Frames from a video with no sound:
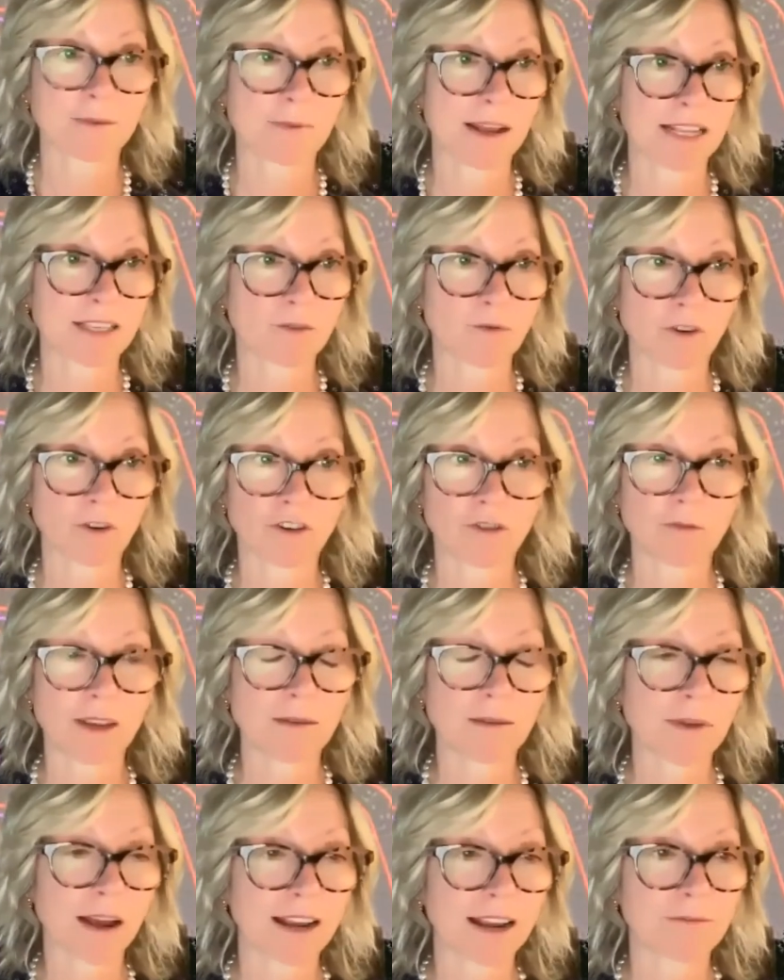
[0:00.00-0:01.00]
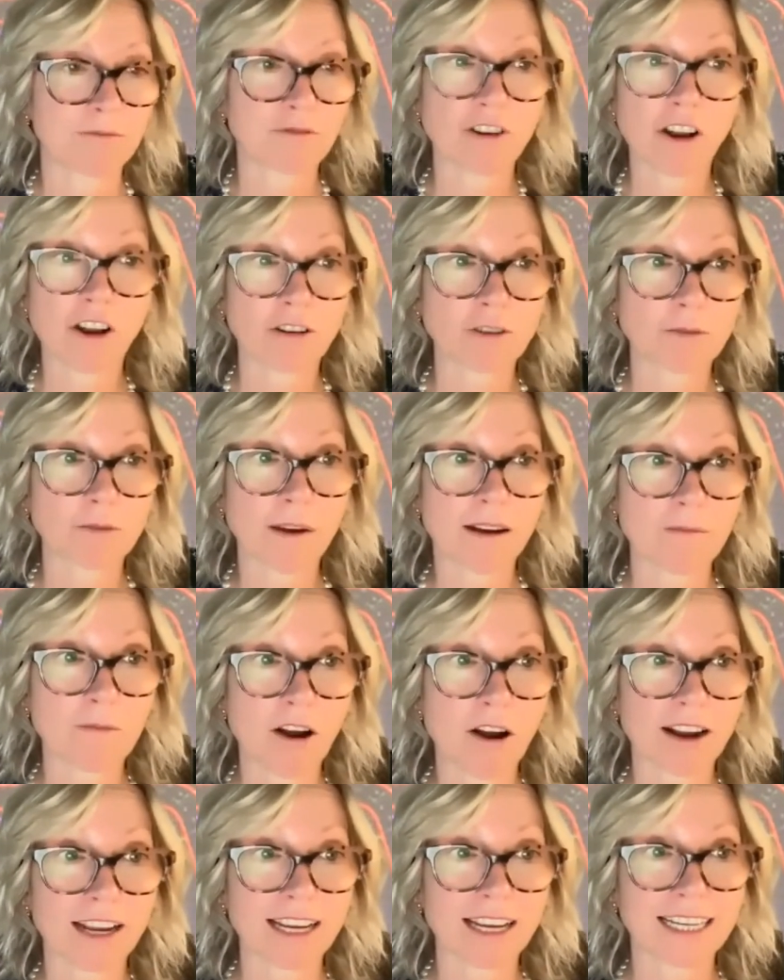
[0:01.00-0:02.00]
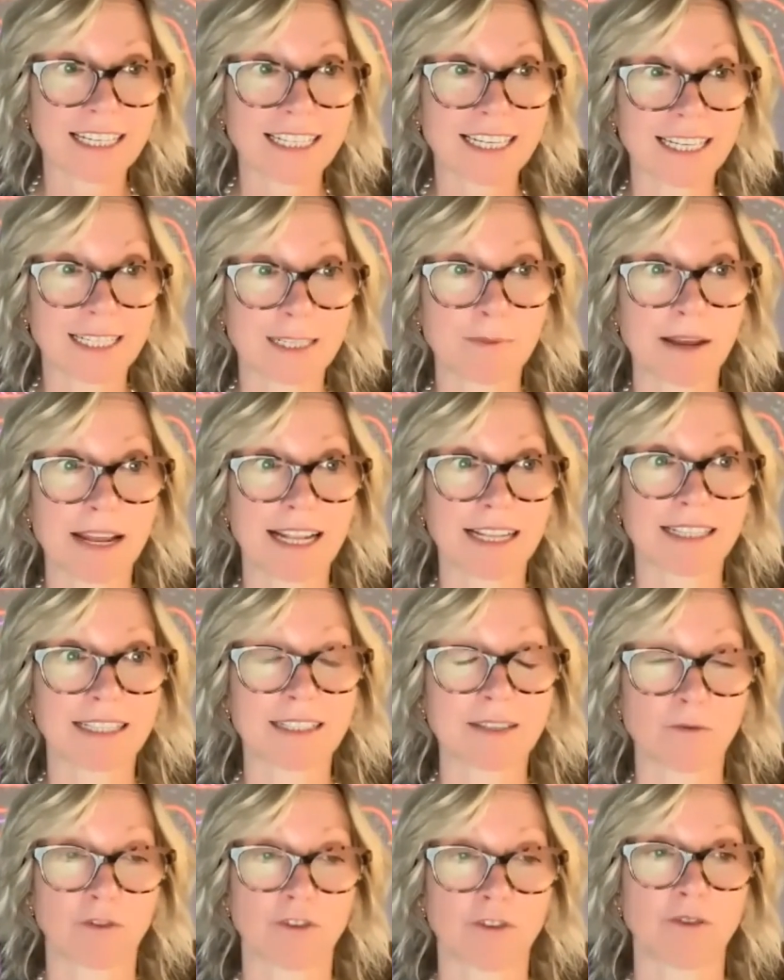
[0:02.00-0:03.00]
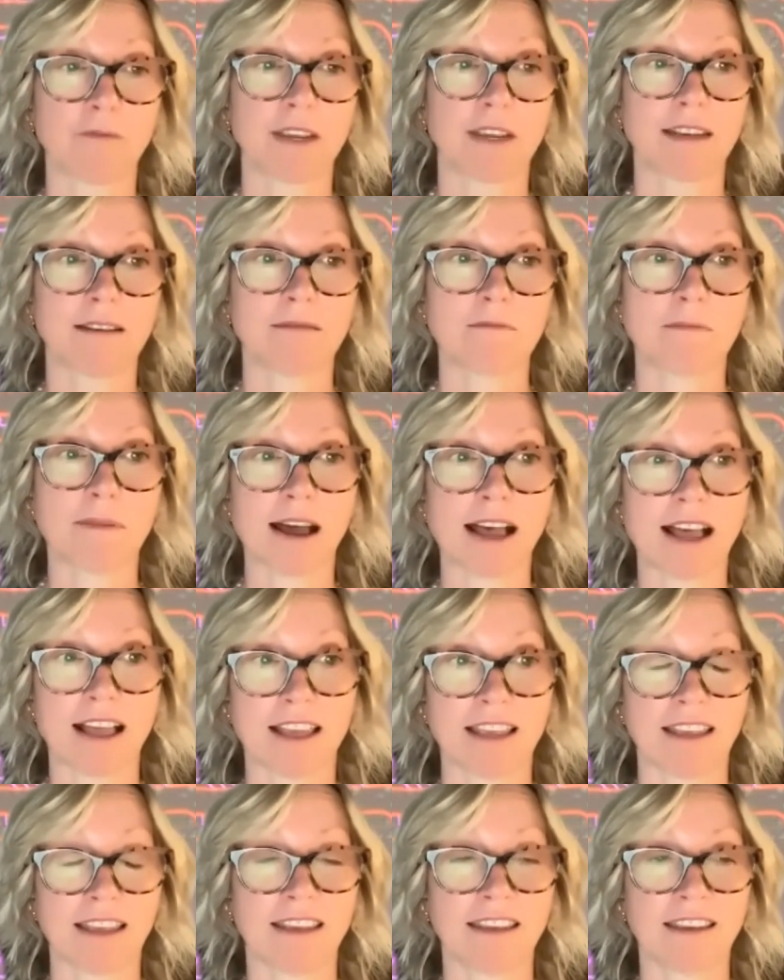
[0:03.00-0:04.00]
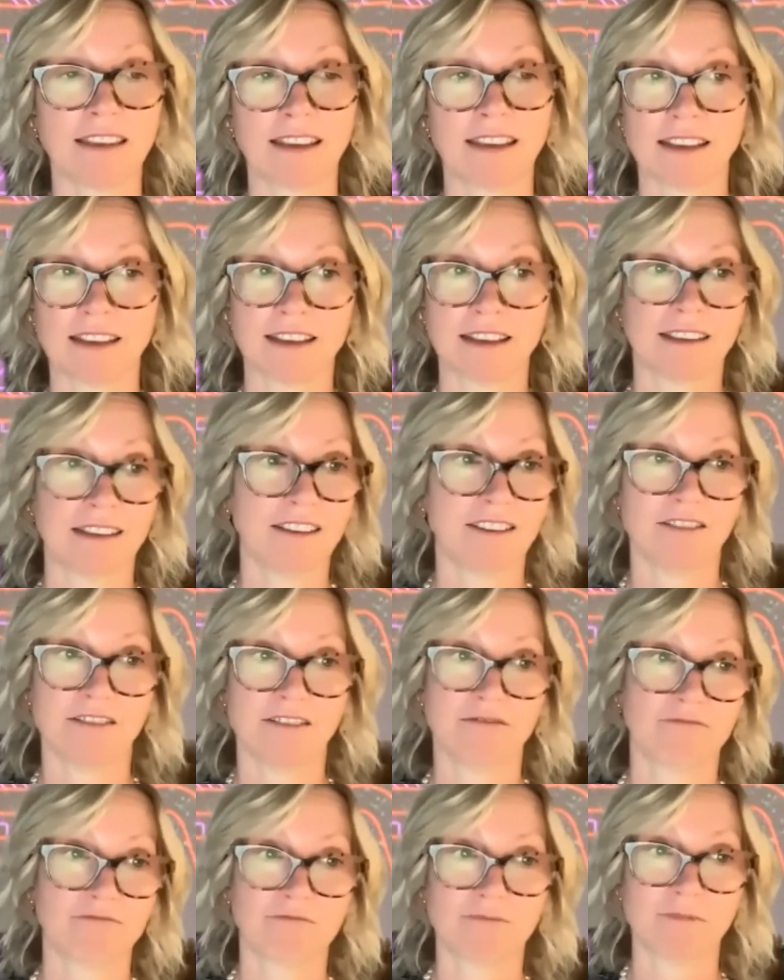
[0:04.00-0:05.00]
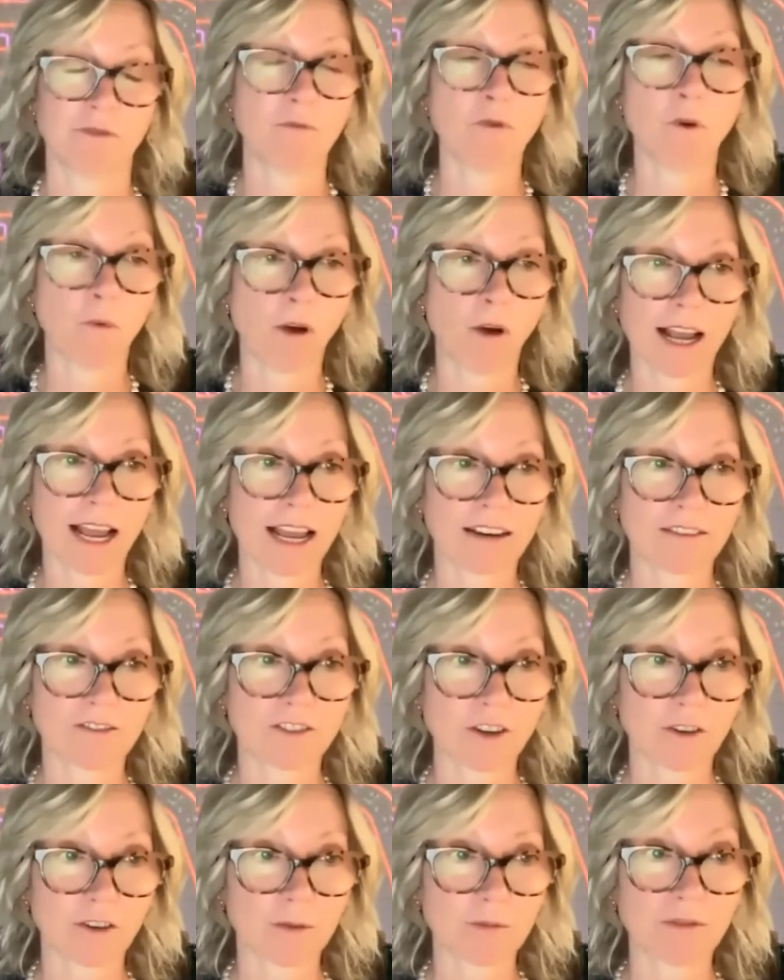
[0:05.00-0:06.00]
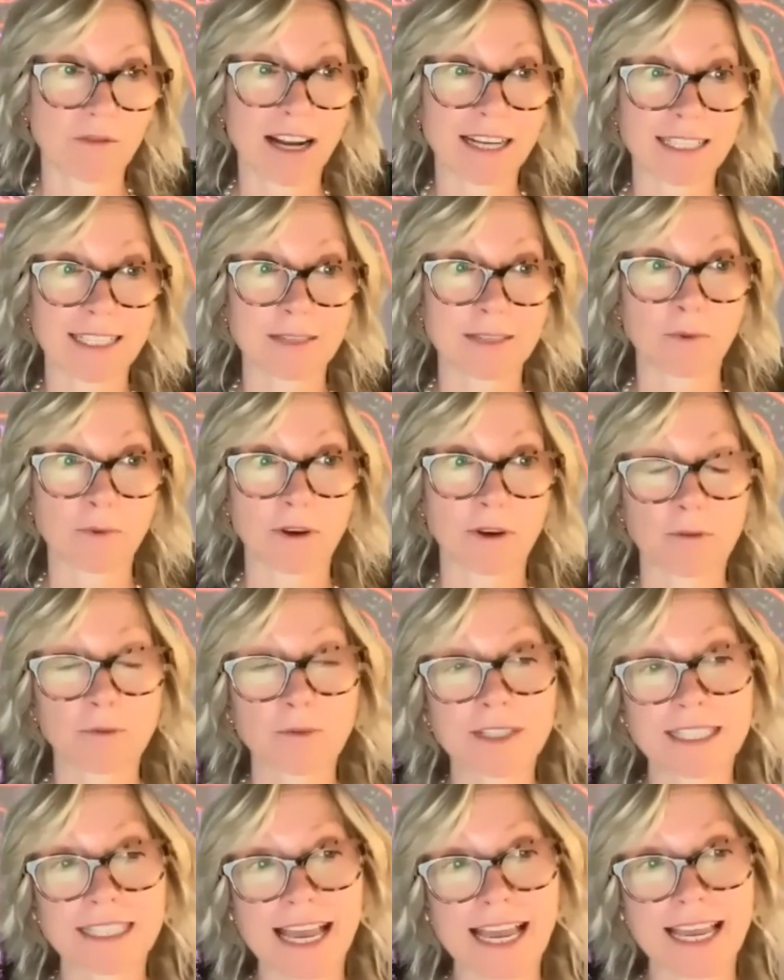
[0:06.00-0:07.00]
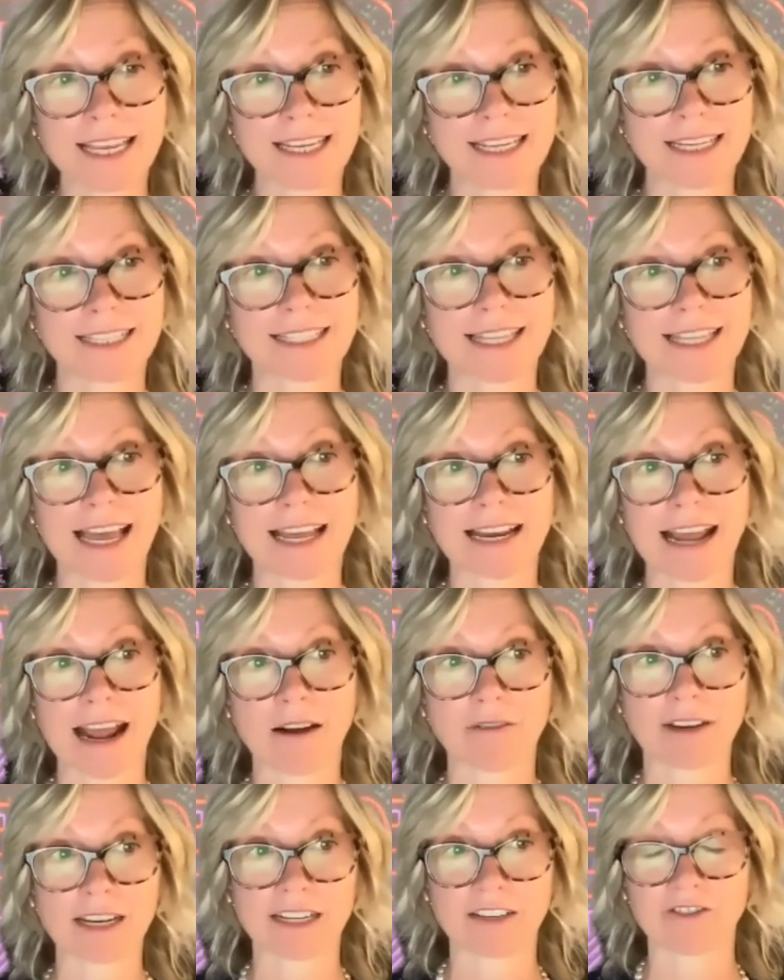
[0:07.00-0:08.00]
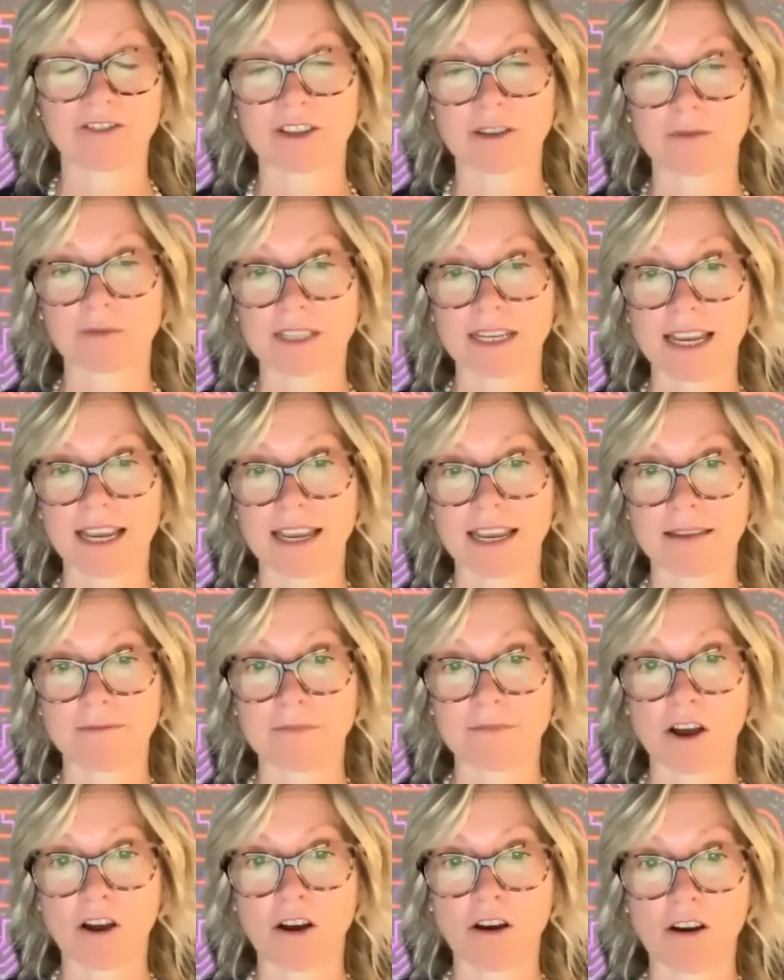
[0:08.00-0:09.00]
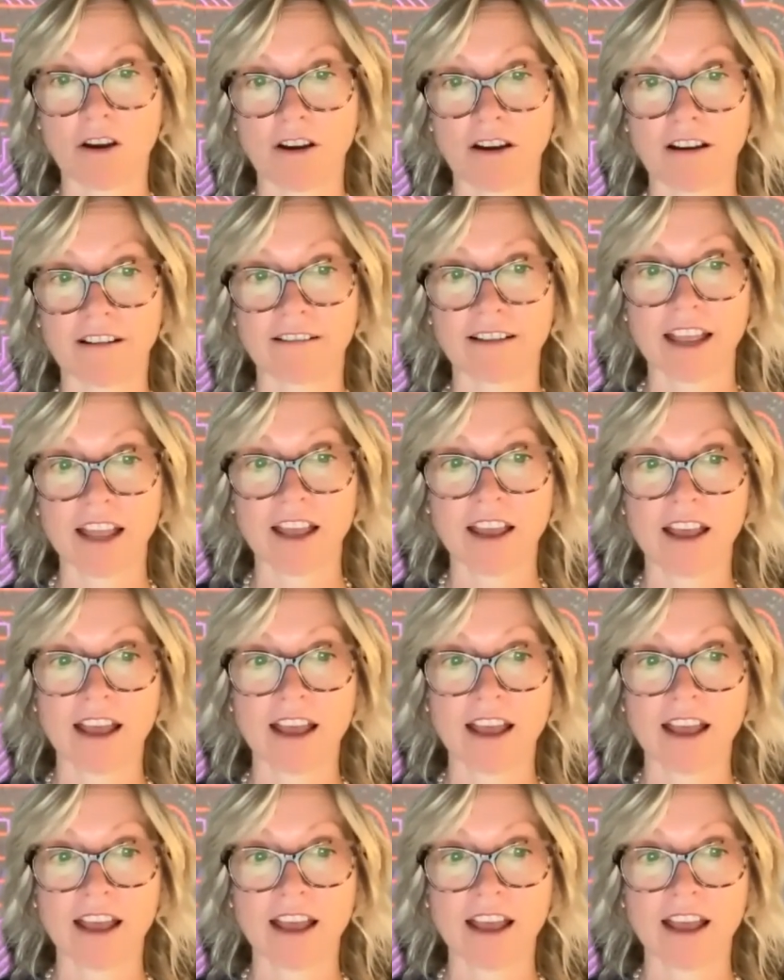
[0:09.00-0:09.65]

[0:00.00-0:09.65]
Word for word: it depends what you mean by a prolonged bear market. It depends what you mean by, you know, w- what kind of token prices. What I would say is that our leadership team are.